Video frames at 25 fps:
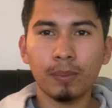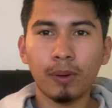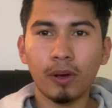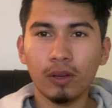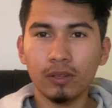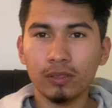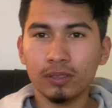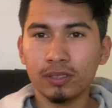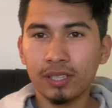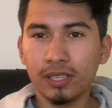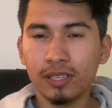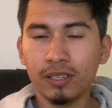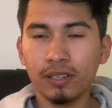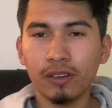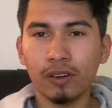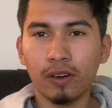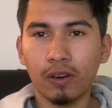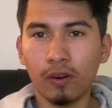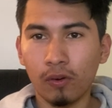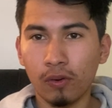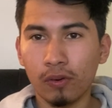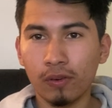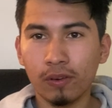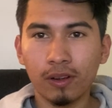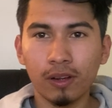Posting your
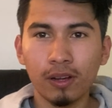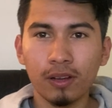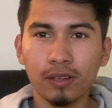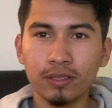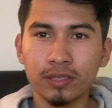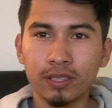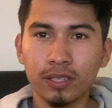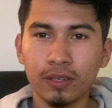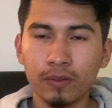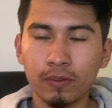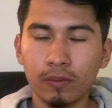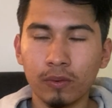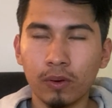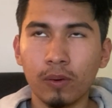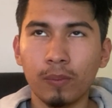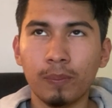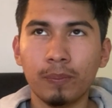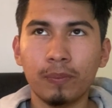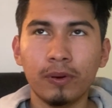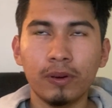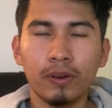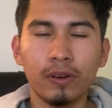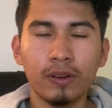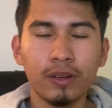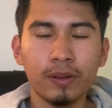own content will
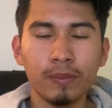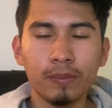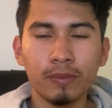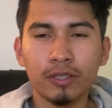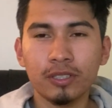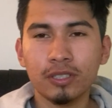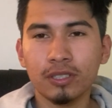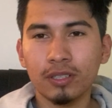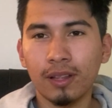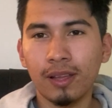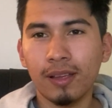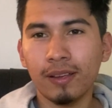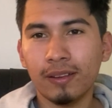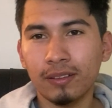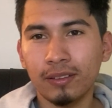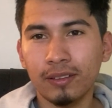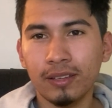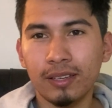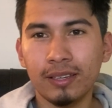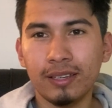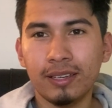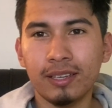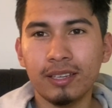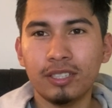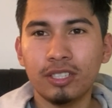pretty much
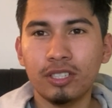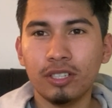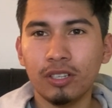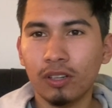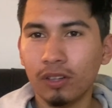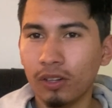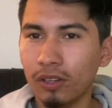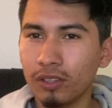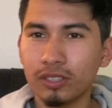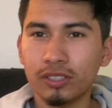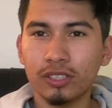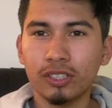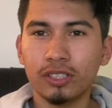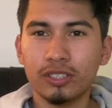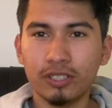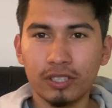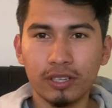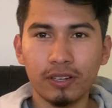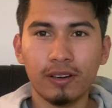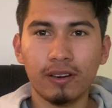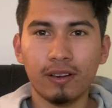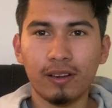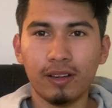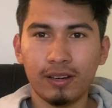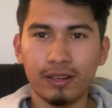likely get you closer to
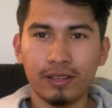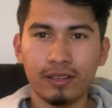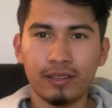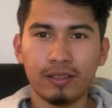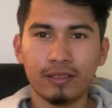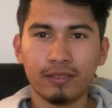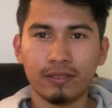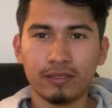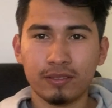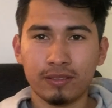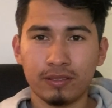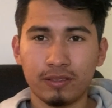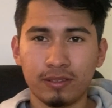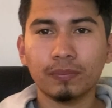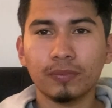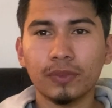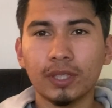your audience.